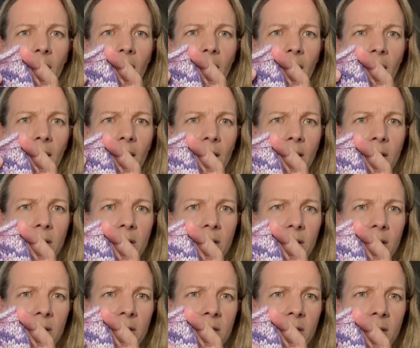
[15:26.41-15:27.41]
And
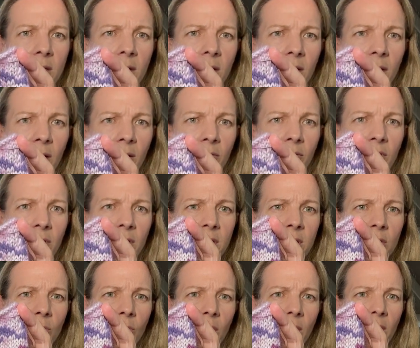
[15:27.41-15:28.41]
I didn't love
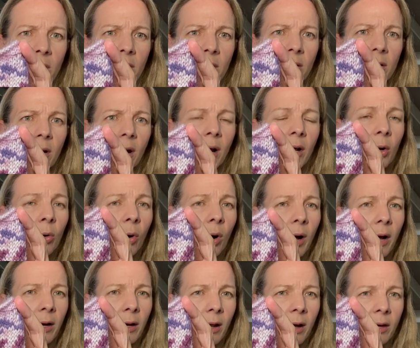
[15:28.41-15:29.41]
this one. I
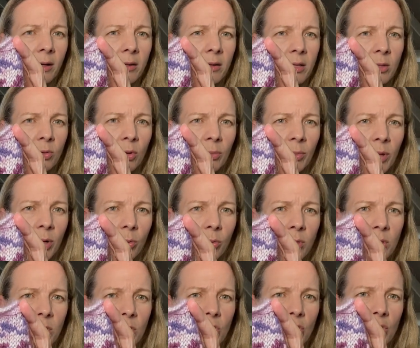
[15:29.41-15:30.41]
quite liked this one, but I
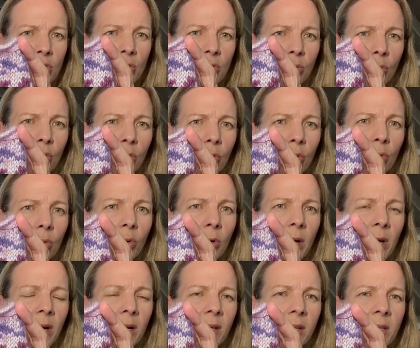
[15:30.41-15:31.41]
wasn't sure.
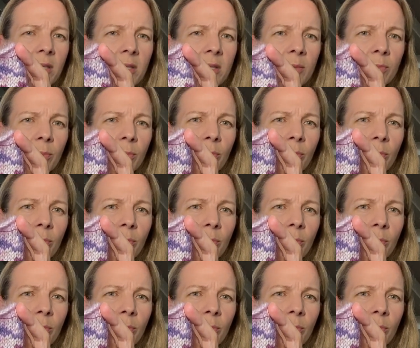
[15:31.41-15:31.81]
And I guess